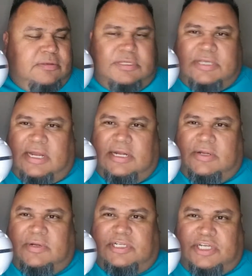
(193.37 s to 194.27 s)
just kind of
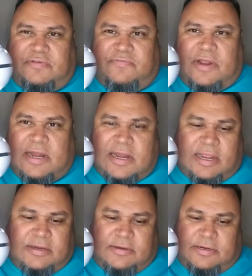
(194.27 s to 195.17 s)
doing a chill Friday
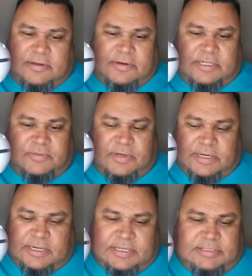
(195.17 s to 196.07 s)
night. You know, it is what
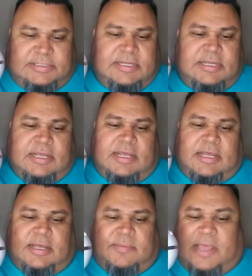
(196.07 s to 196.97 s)
it is.
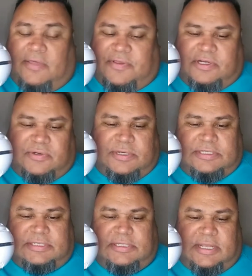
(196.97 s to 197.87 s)
Um, Healthier
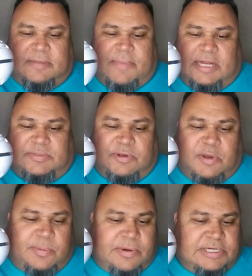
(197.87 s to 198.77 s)
Choice uh, Management
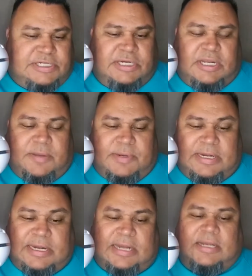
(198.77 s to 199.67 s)
Corporation coming
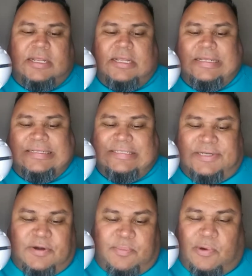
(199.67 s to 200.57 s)
in at
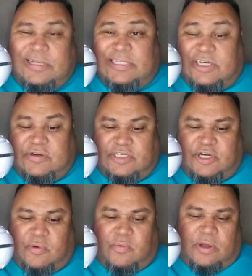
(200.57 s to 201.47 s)

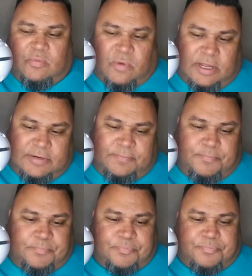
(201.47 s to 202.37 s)
0.0011.
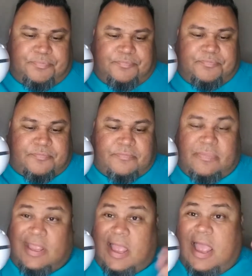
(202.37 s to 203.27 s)

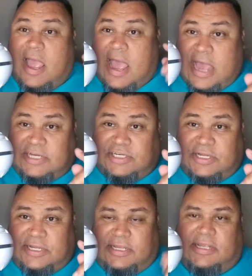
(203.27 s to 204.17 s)

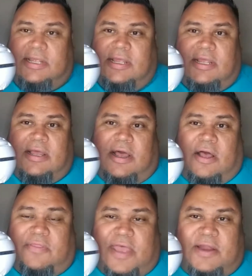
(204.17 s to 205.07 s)
Actually,
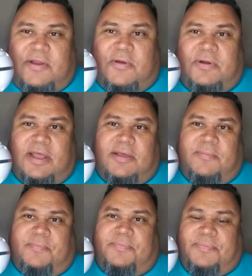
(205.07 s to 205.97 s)
on that note,
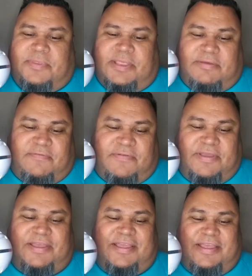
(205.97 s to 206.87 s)
um,
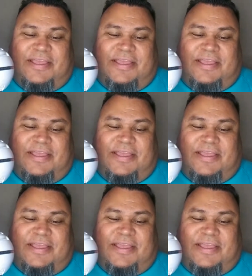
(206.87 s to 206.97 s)
if